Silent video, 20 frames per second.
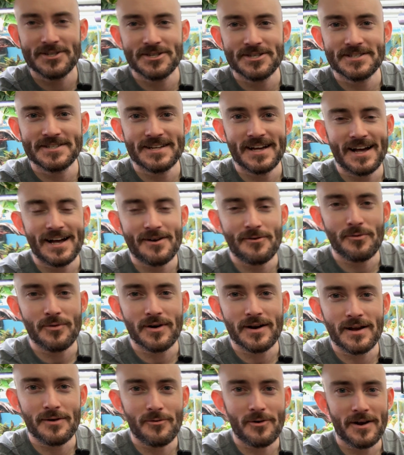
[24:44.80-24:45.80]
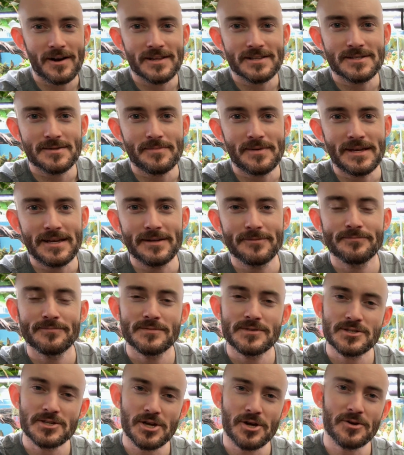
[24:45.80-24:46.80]
just not where I want it to be.
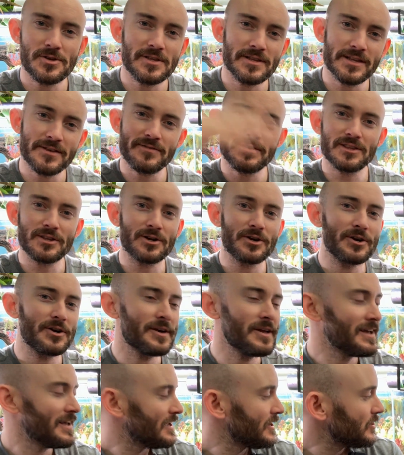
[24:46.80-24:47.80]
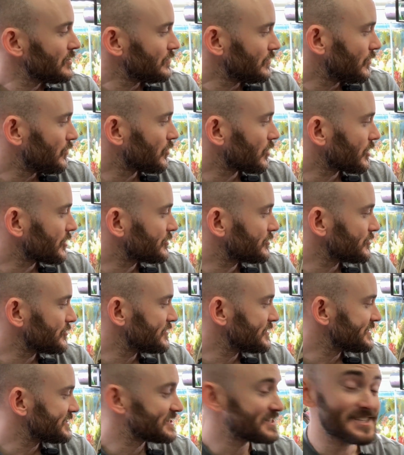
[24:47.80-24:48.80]
So you live and learn. We'll work through
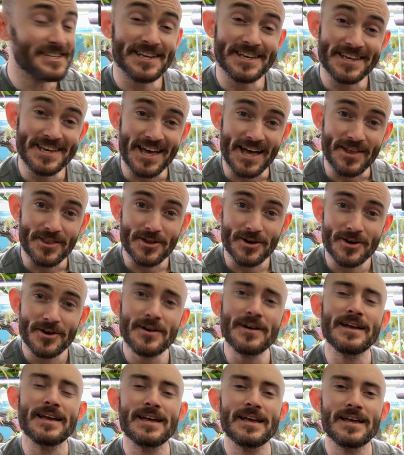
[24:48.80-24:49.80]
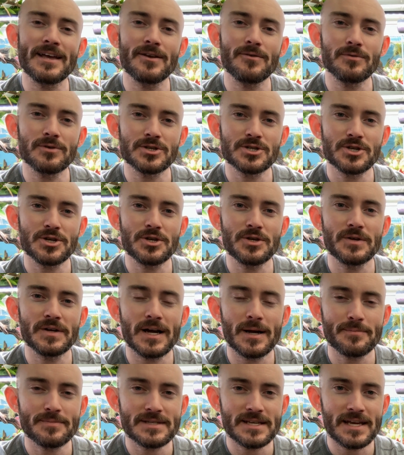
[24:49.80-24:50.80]
this together and we'll show you an
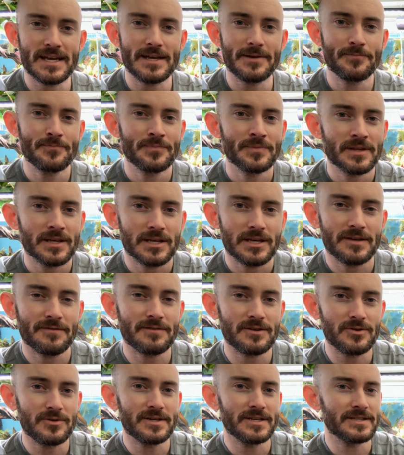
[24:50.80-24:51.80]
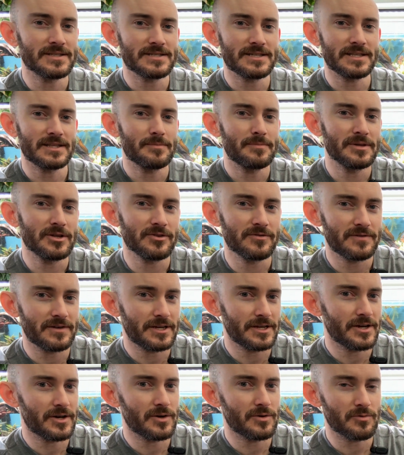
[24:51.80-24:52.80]
update. If you didn't see the build
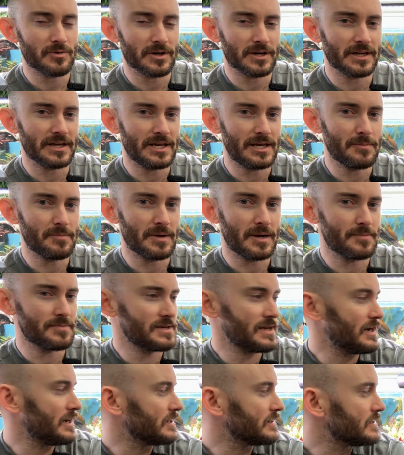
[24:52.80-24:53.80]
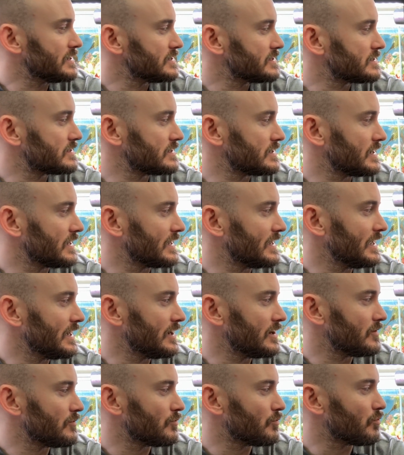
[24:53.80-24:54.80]
video, we're going to keep updating this and get
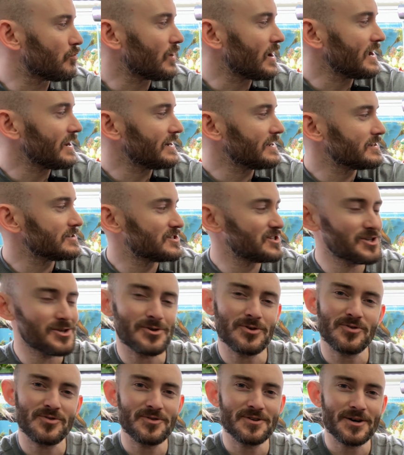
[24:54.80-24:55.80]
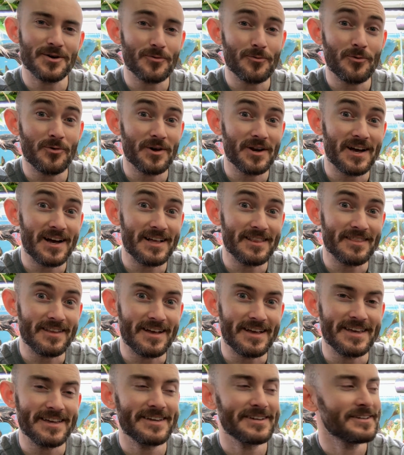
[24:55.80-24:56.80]
it right in tuned on what I
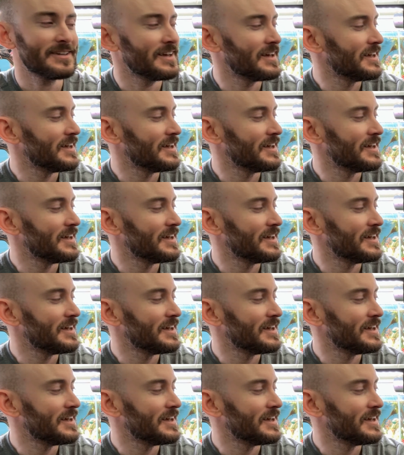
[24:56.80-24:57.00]
like.